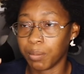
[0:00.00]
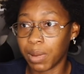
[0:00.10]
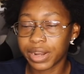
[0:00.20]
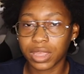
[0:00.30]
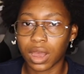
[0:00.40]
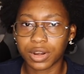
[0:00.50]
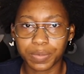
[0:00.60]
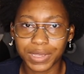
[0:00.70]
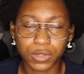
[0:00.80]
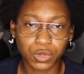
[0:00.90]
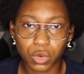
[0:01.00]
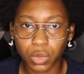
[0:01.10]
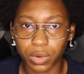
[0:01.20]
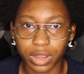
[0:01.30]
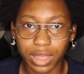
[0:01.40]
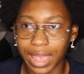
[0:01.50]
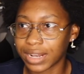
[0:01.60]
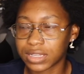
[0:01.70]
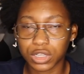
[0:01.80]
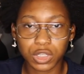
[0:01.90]
money on a piece of jewelry
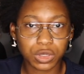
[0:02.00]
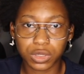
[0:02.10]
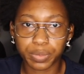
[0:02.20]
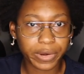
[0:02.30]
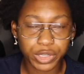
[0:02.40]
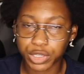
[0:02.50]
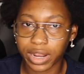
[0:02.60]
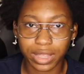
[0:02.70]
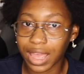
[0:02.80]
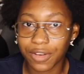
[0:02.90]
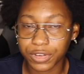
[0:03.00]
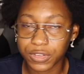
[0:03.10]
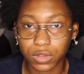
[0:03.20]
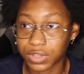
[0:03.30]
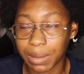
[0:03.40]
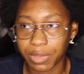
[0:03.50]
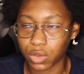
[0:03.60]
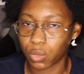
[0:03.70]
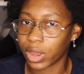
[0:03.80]
and it's just depreciating every single time that you